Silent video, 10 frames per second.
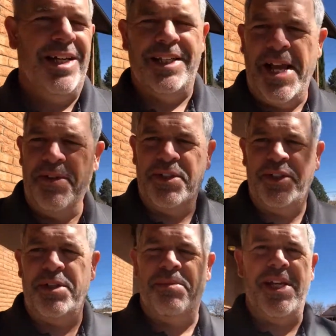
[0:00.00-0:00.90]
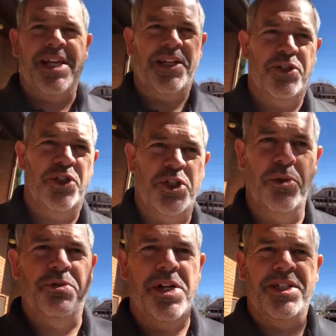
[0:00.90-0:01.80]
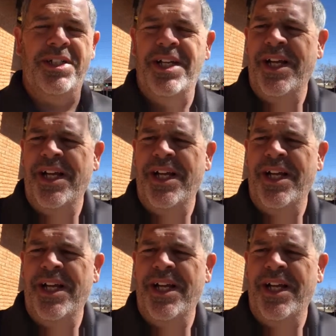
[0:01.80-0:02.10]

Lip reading: allows us to be His children.